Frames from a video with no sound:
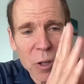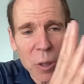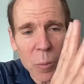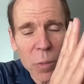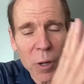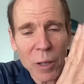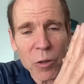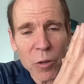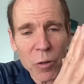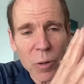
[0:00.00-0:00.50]
the
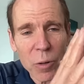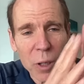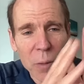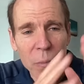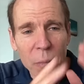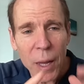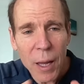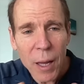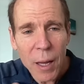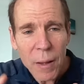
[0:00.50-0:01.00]

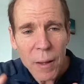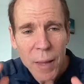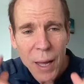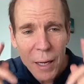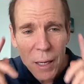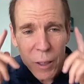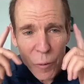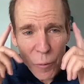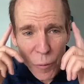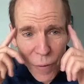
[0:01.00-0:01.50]
bloodstream
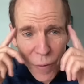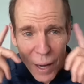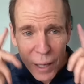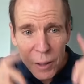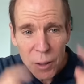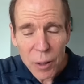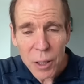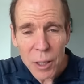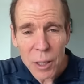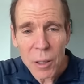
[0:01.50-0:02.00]
that can
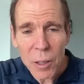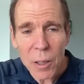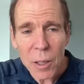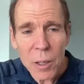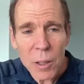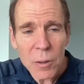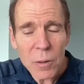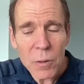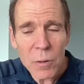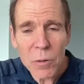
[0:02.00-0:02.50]
affect the
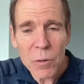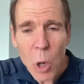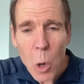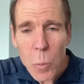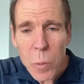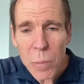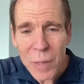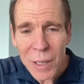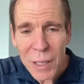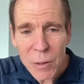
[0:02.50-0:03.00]

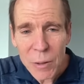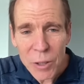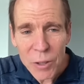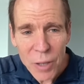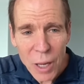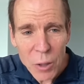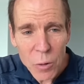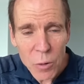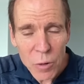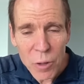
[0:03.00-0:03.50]
dopamine
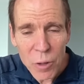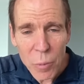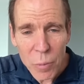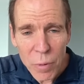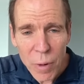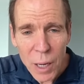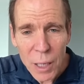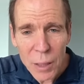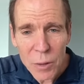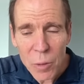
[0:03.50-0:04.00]
centers in the
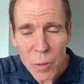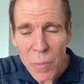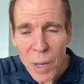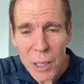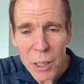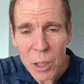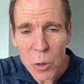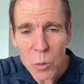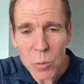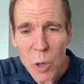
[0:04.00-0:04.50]
brain to
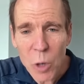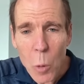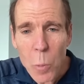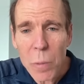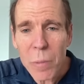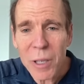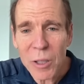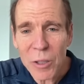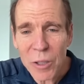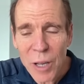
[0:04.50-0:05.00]
make you
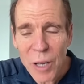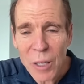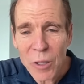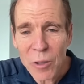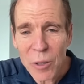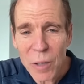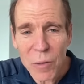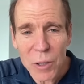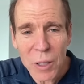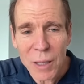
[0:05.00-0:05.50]
dopamine
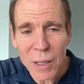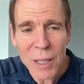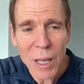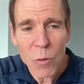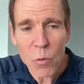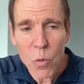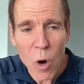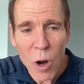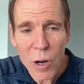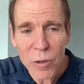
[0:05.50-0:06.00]
insensitive and get
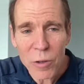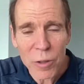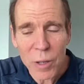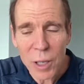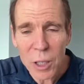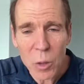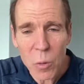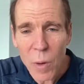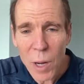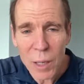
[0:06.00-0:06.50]
that rush
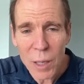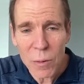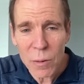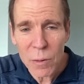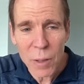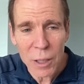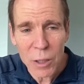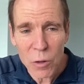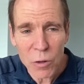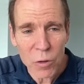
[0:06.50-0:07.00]
like you ate,
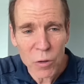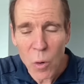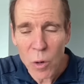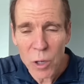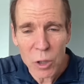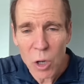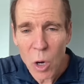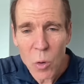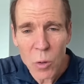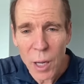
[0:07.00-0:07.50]
like you
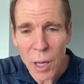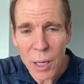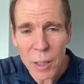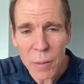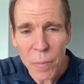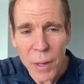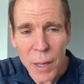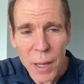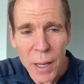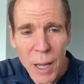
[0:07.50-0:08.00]
snorted
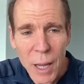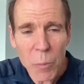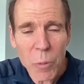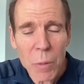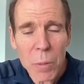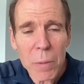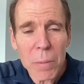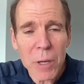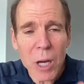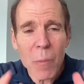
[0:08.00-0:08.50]
cocaine. And
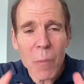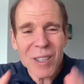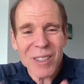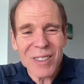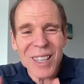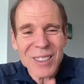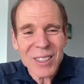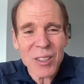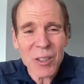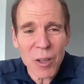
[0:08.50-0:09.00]
people become
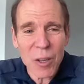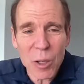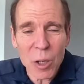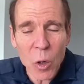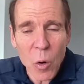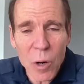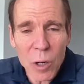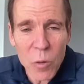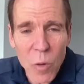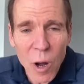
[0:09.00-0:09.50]
addicted to the
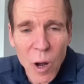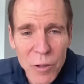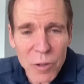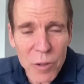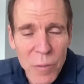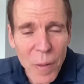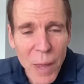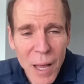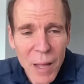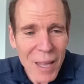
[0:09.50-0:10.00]
caloric
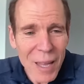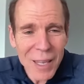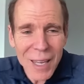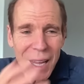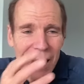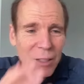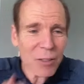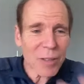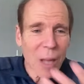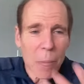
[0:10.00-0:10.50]
rush. They
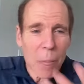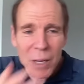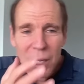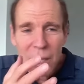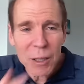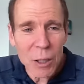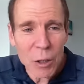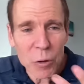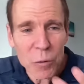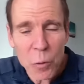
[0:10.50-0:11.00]
can't stop
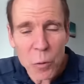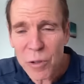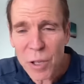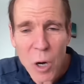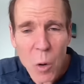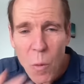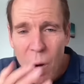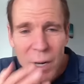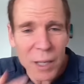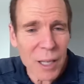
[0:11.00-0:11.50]
eating these foods. They
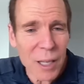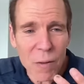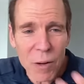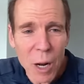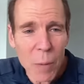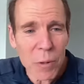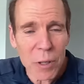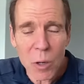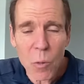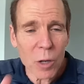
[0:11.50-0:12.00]
don't want to give it
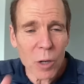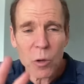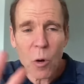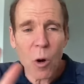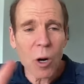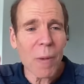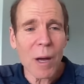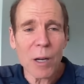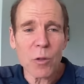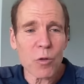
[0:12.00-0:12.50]
up and they don't want to
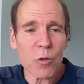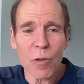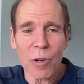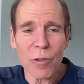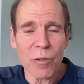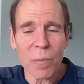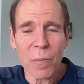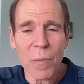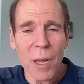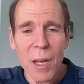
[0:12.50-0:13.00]
talk about
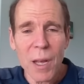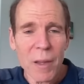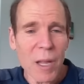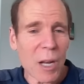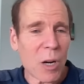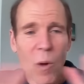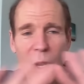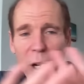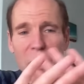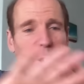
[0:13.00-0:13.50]
nutrition. They
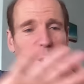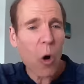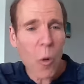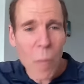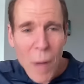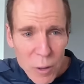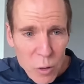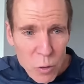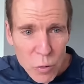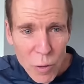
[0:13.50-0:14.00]
don't want to
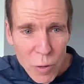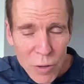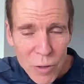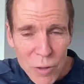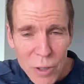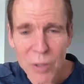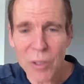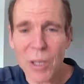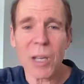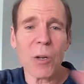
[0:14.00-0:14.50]
about
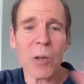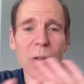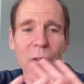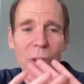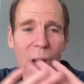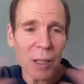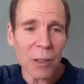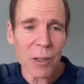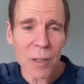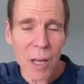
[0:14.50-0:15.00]
nutrition. It's
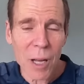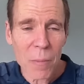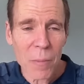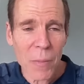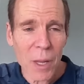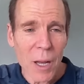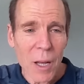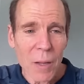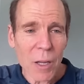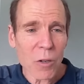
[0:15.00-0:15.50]
irritating to
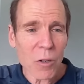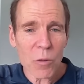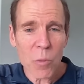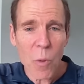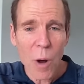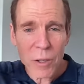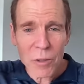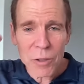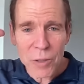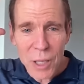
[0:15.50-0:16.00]
them. They just
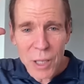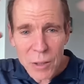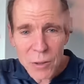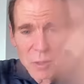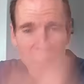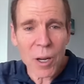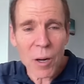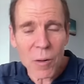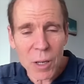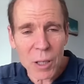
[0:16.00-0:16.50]
want to stick
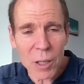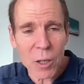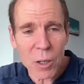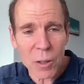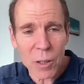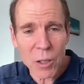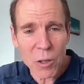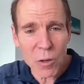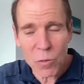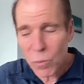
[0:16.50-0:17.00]
into their,
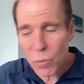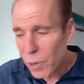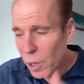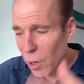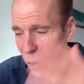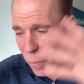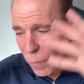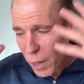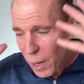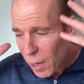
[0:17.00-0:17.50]
they just,
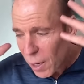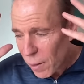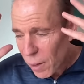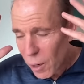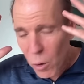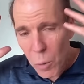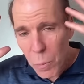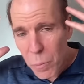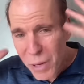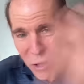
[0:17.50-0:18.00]
they're,
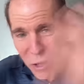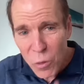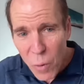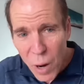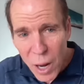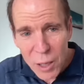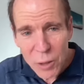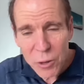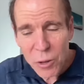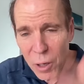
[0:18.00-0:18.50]
they're
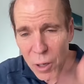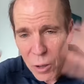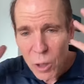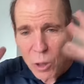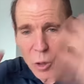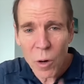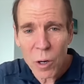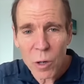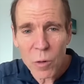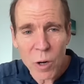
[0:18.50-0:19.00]
habituated to their
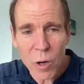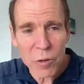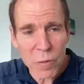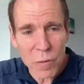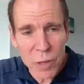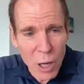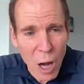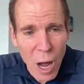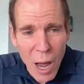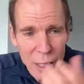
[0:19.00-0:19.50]
caloric rush
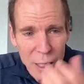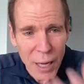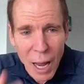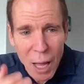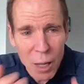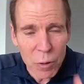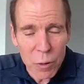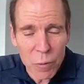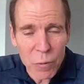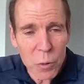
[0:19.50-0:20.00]
of eating high
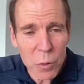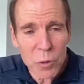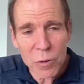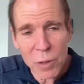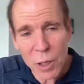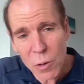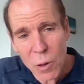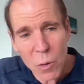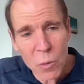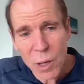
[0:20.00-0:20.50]
calorie foods
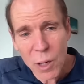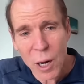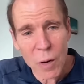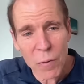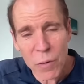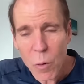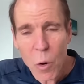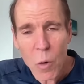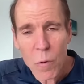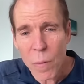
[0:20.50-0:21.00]
and they don't care
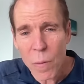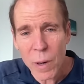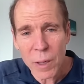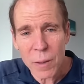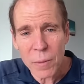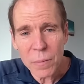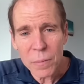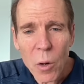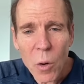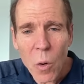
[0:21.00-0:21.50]
if they're
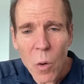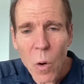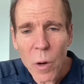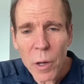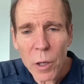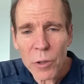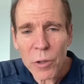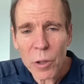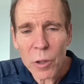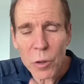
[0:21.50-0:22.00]
overweight.
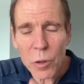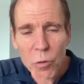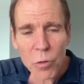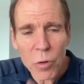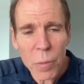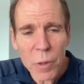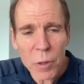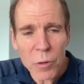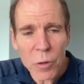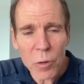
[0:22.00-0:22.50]
Oil is a
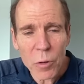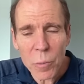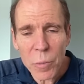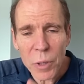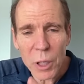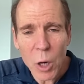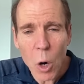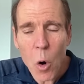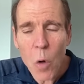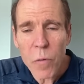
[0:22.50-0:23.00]
contributor to
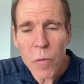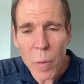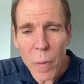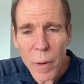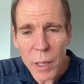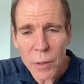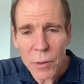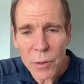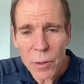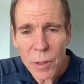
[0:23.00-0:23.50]
being
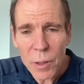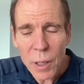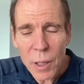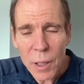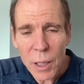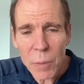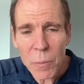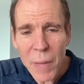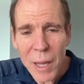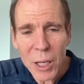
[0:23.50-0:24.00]
overweight.
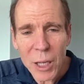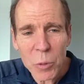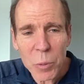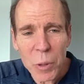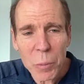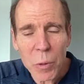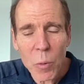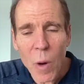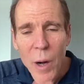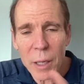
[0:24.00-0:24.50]
It makes
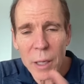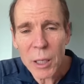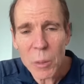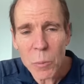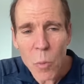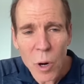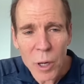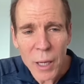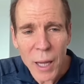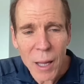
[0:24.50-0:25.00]
people want to eat
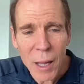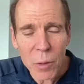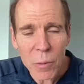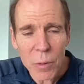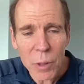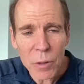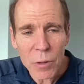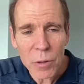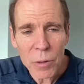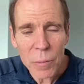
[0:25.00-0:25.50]
more
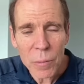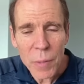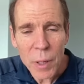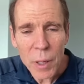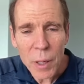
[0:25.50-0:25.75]
calories